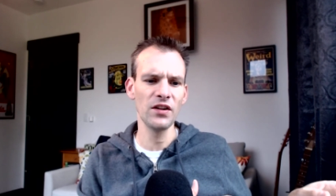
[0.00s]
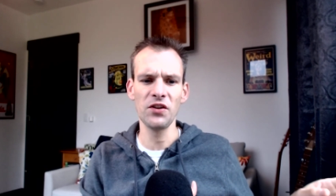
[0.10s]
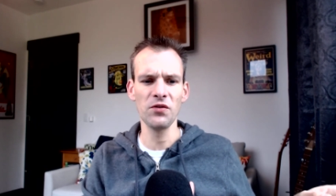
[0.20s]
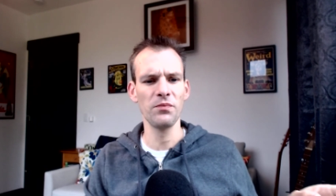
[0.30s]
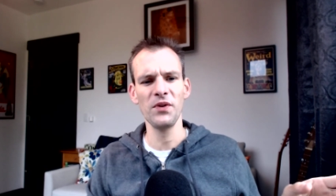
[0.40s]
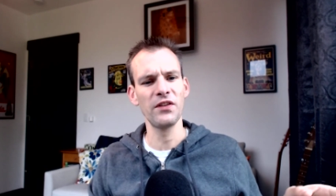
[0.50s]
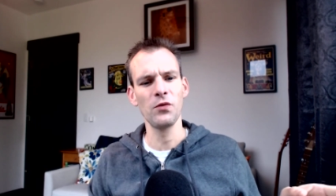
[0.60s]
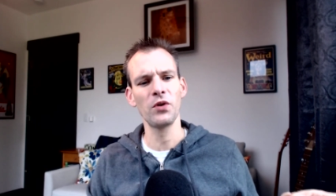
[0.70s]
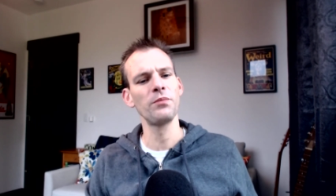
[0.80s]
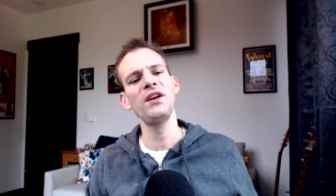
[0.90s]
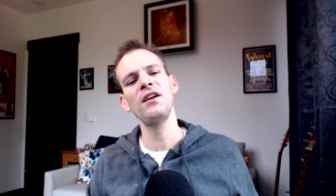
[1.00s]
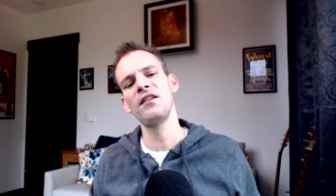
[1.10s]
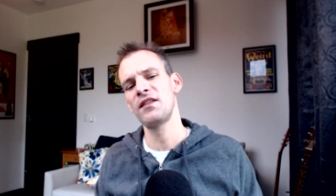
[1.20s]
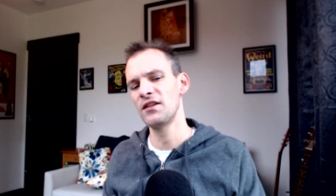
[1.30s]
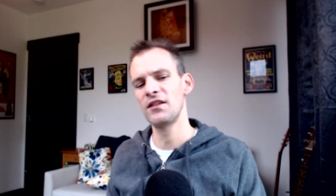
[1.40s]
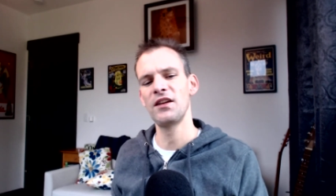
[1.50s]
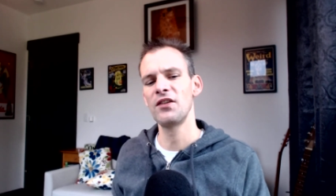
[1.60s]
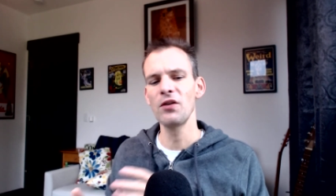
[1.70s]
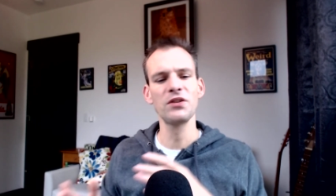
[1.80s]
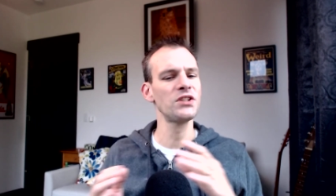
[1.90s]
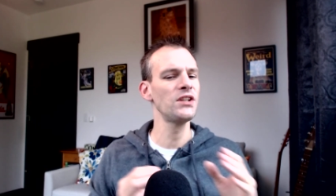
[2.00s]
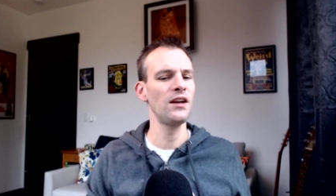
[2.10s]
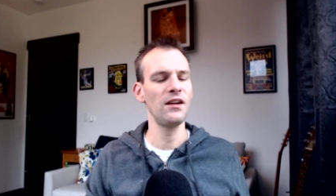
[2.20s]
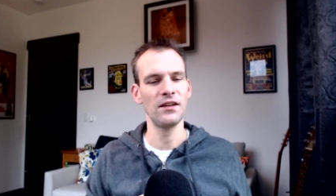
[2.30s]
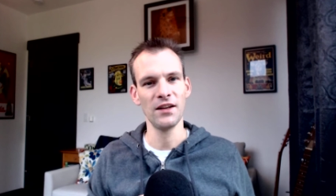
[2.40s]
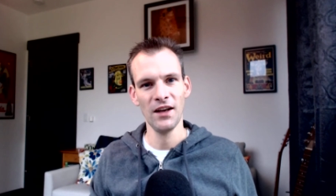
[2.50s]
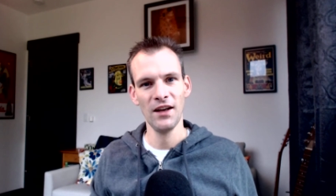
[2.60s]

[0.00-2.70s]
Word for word: like you're missing one piece, and then they negotiate, and